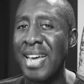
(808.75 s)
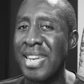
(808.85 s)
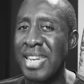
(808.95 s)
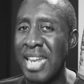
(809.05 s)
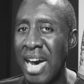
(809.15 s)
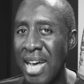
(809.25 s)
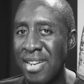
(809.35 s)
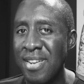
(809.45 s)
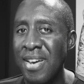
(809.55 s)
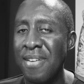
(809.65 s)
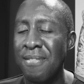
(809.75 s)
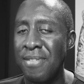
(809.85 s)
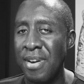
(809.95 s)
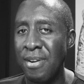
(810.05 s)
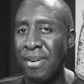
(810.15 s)
Not
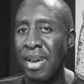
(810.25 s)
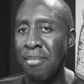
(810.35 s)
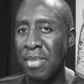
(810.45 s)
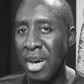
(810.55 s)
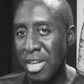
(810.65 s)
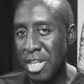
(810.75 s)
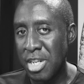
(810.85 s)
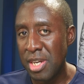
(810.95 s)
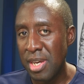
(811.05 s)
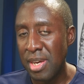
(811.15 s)
very much.